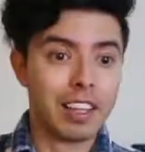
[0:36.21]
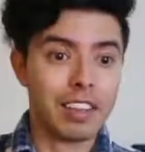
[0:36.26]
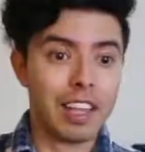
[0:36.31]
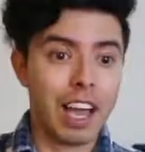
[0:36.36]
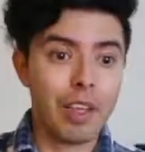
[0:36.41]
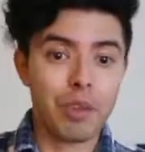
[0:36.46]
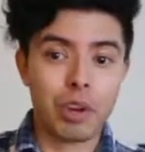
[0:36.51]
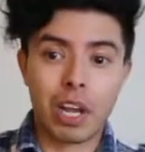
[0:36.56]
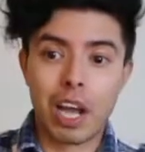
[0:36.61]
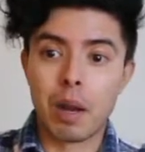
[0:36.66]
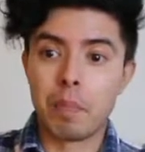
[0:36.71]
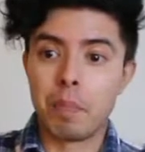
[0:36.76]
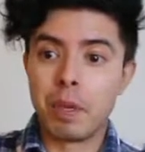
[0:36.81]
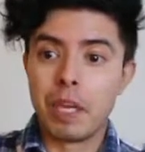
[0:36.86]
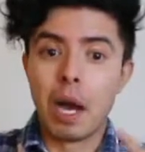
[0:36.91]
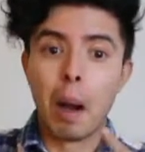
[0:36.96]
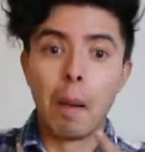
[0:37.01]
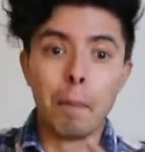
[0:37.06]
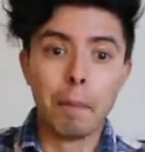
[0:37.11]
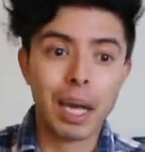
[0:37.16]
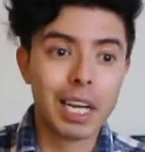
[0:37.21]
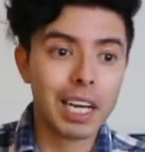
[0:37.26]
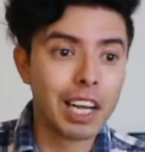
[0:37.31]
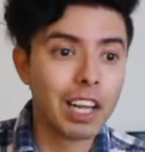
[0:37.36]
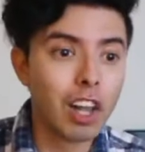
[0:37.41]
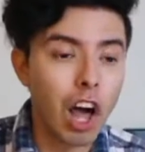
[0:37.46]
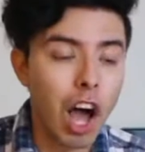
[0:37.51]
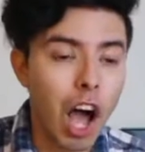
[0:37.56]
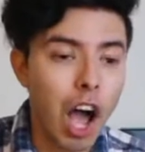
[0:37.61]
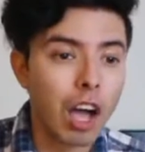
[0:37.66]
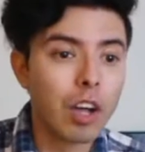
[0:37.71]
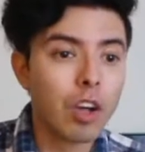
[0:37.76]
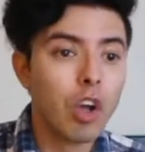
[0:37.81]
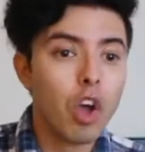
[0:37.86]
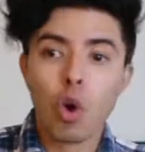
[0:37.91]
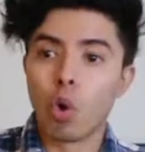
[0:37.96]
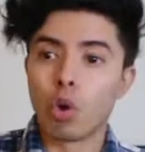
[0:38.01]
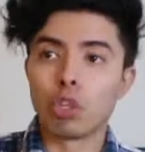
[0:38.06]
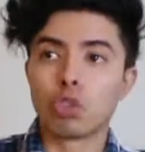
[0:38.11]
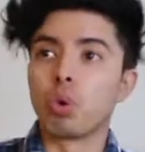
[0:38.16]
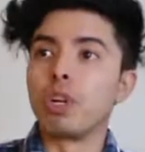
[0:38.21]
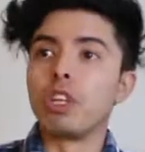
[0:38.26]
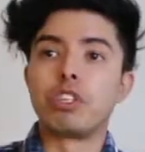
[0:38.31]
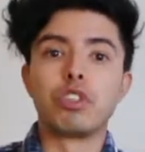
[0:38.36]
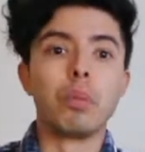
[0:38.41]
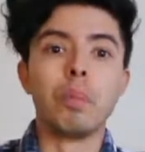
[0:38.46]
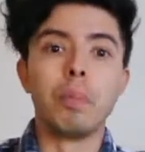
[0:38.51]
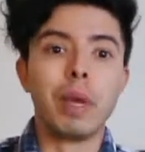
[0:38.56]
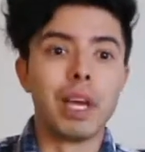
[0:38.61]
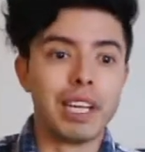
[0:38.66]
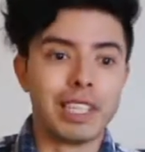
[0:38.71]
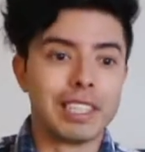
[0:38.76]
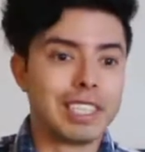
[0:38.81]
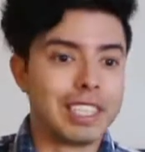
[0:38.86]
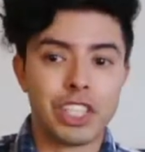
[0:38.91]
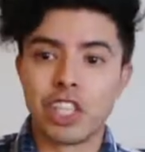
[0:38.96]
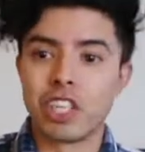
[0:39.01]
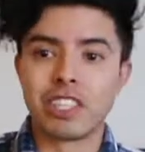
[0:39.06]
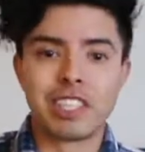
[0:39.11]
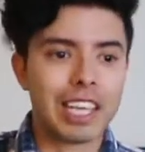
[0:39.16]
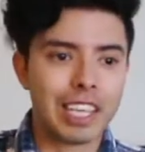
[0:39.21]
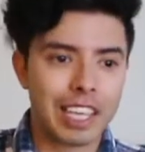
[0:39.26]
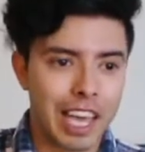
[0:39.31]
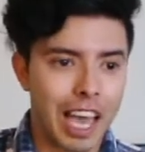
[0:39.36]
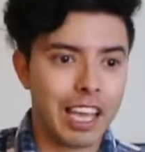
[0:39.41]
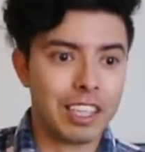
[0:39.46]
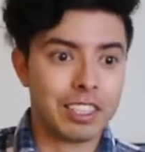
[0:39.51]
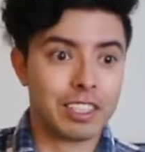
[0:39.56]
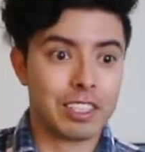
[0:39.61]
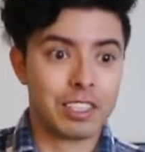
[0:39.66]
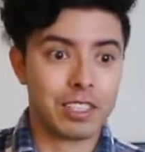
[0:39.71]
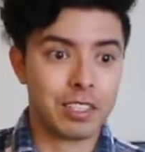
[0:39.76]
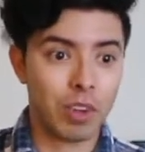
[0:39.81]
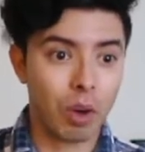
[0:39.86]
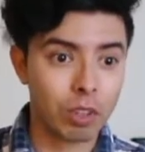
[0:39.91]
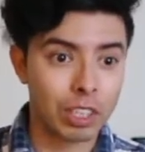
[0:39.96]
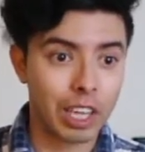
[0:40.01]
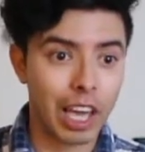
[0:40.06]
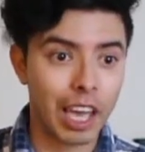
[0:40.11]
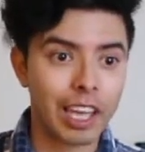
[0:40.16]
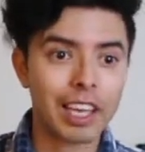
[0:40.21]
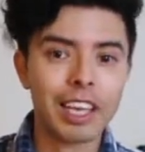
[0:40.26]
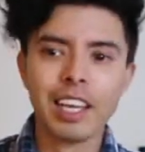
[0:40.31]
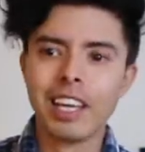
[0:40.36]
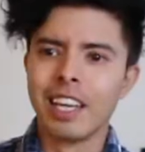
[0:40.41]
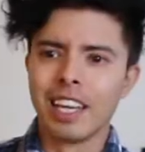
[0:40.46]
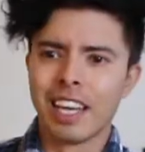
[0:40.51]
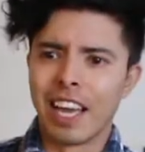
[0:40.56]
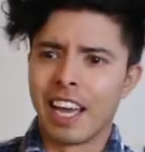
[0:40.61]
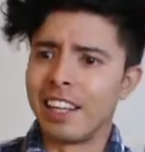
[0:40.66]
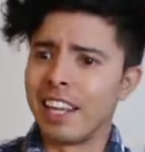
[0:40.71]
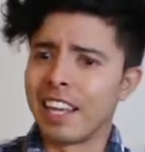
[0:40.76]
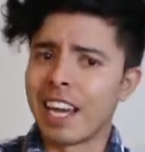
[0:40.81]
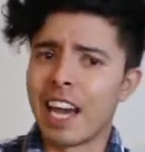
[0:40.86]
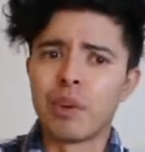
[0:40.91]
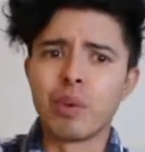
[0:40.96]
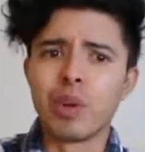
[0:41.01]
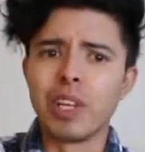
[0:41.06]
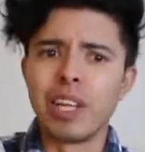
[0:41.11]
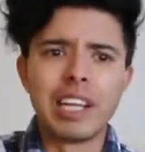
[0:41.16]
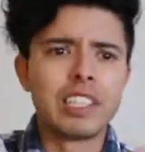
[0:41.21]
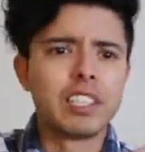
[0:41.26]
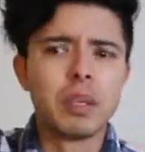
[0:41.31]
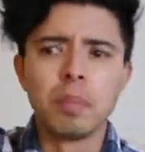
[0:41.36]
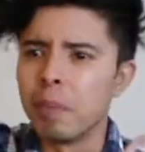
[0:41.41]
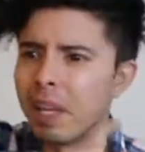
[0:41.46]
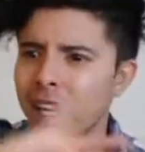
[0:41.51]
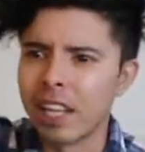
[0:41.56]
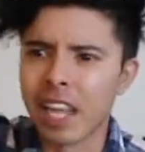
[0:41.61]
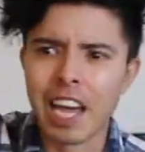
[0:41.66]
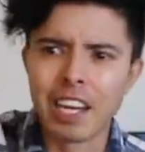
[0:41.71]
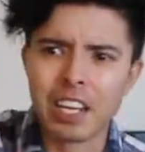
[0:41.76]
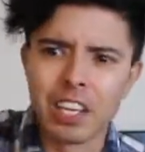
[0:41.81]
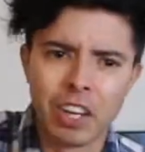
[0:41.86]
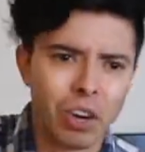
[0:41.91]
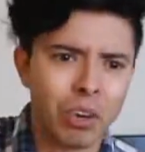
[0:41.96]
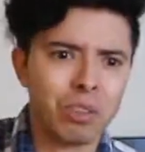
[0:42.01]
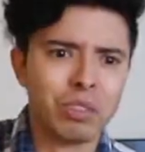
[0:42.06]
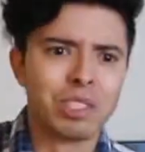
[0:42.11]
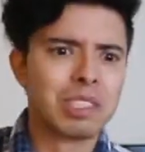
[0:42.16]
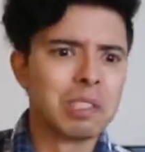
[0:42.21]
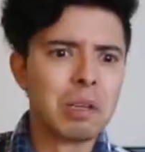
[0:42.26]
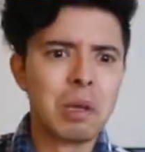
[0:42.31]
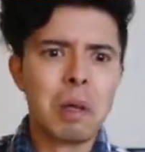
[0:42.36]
they either got to be a minute long or 22 minutes just in case, okay? And they gotta relate to millennials.